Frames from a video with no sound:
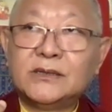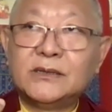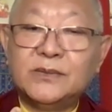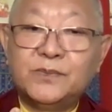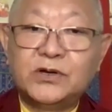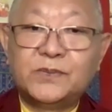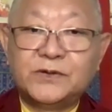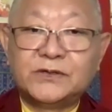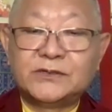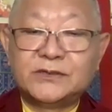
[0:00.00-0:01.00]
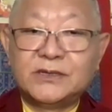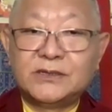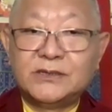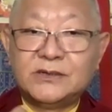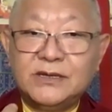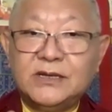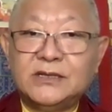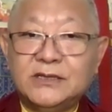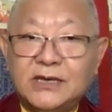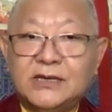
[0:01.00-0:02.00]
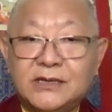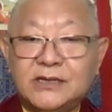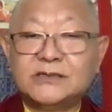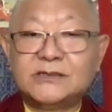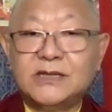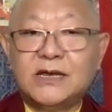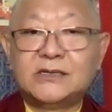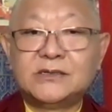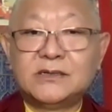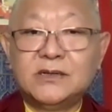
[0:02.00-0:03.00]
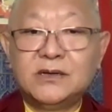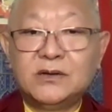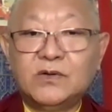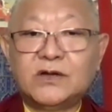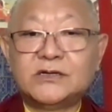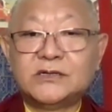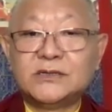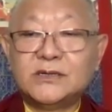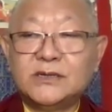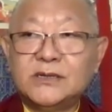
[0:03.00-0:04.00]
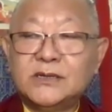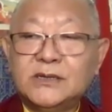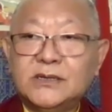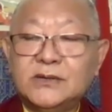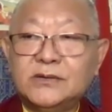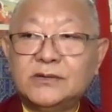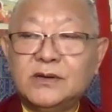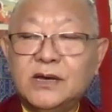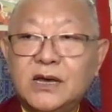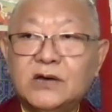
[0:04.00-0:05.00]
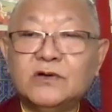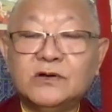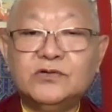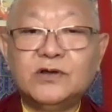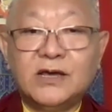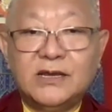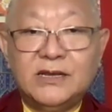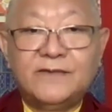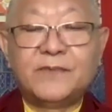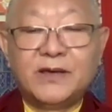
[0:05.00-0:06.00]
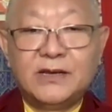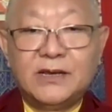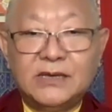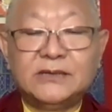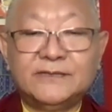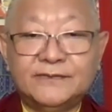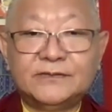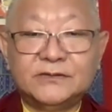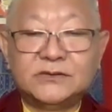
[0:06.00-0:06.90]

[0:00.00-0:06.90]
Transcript: that the purpose, that the real thing is that how do I live my life?